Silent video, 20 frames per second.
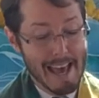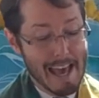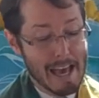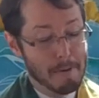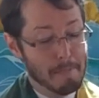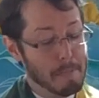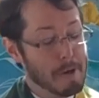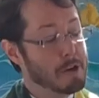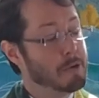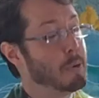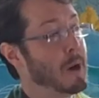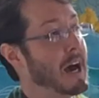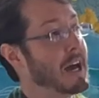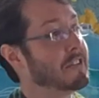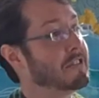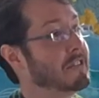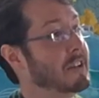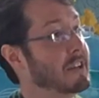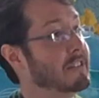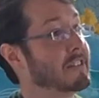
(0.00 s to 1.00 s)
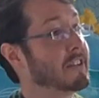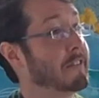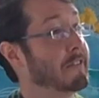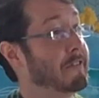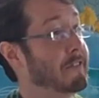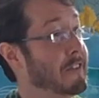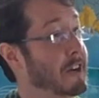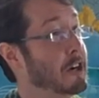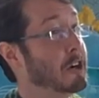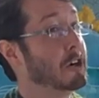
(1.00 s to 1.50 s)
And Midrash seeks to
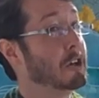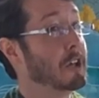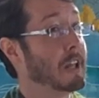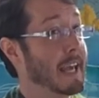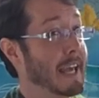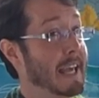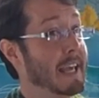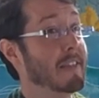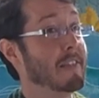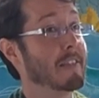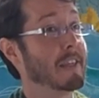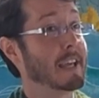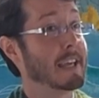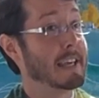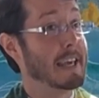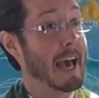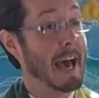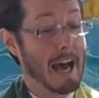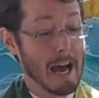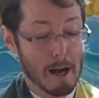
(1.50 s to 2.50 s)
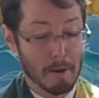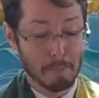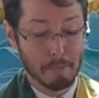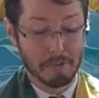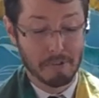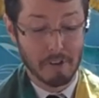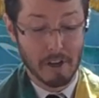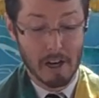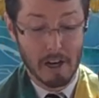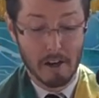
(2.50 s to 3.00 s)
fill in the
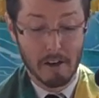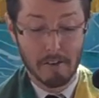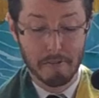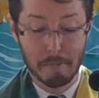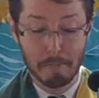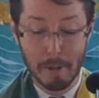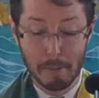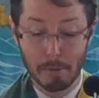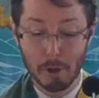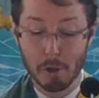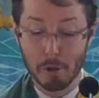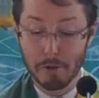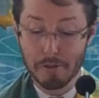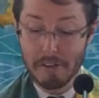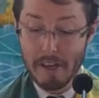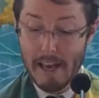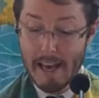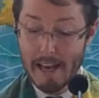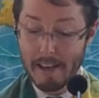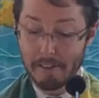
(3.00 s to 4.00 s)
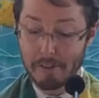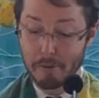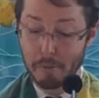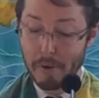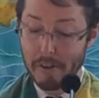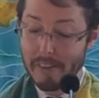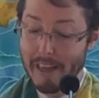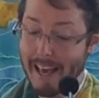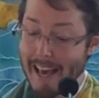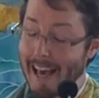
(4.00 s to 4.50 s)
gaps of biblical texts
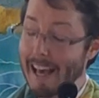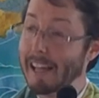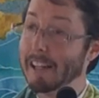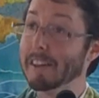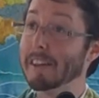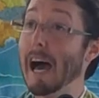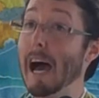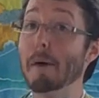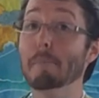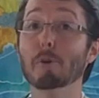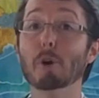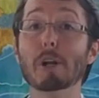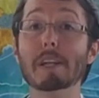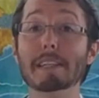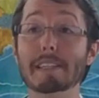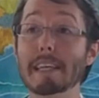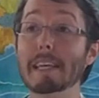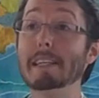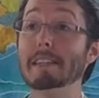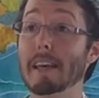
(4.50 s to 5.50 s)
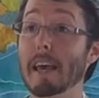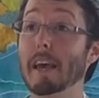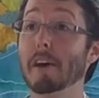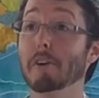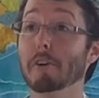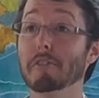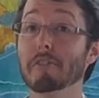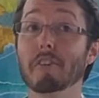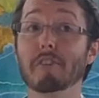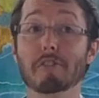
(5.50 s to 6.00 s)
with elaborate
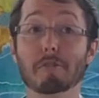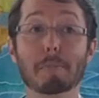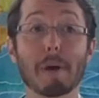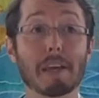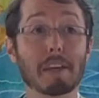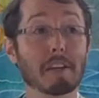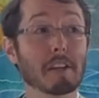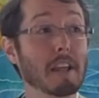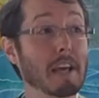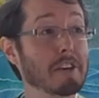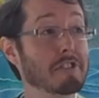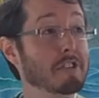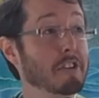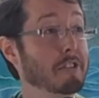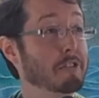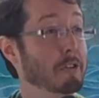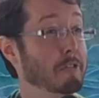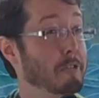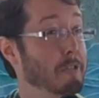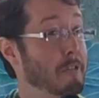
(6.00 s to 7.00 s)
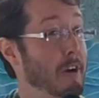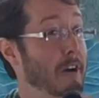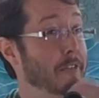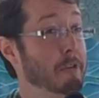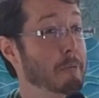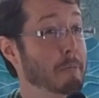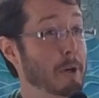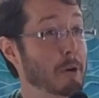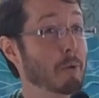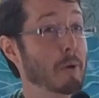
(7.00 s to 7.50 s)
details and speculation. So if you've
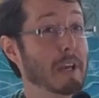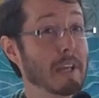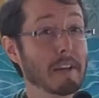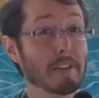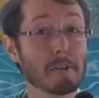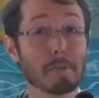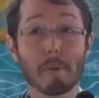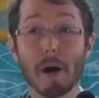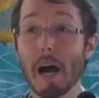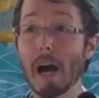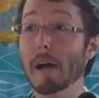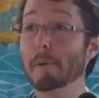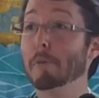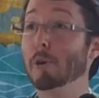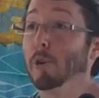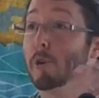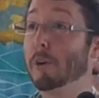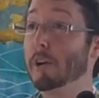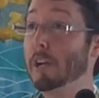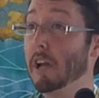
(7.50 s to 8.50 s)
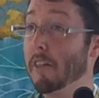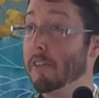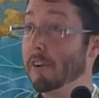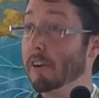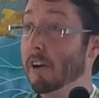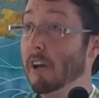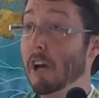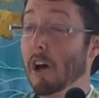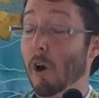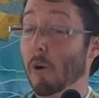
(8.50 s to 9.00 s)
ever been reading the Bible or
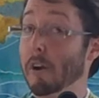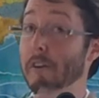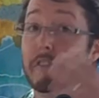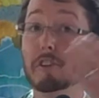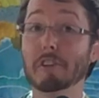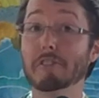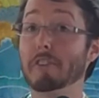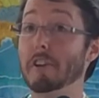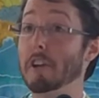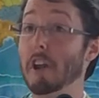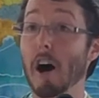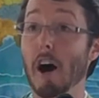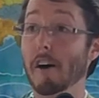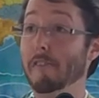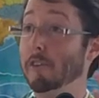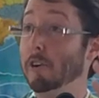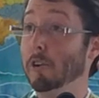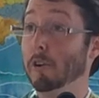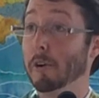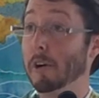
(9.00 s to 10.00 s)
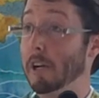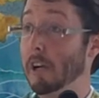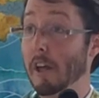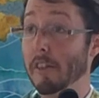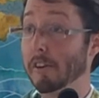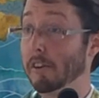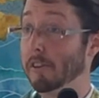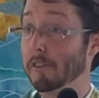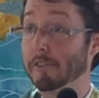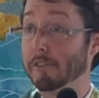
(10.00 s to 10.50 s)
another, or even just a novel or
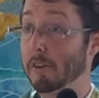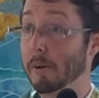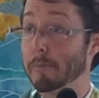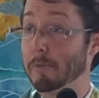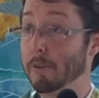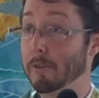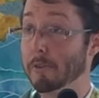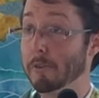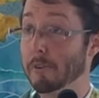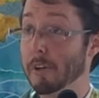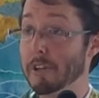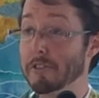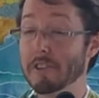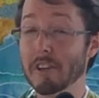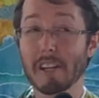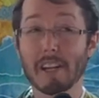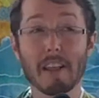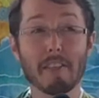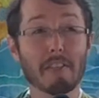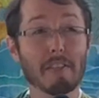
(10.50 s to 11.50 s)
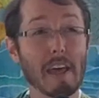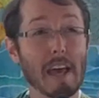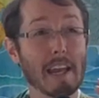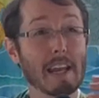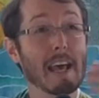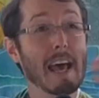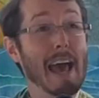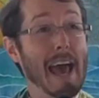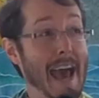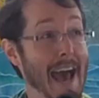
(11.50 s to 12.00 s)
another scriptural tradition and,
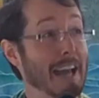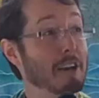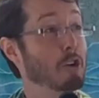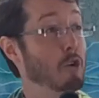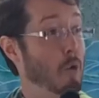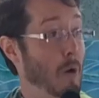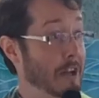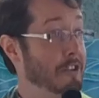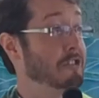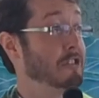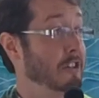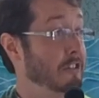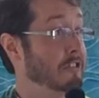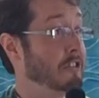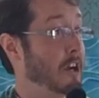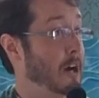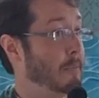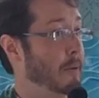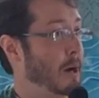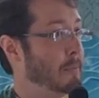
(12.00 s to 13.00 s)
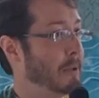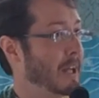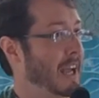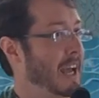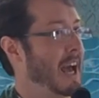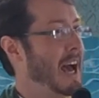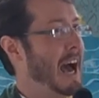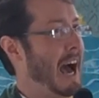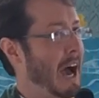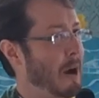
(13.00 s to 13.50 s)
and had questions come up, like,
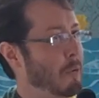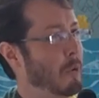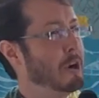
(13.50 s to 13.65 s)
I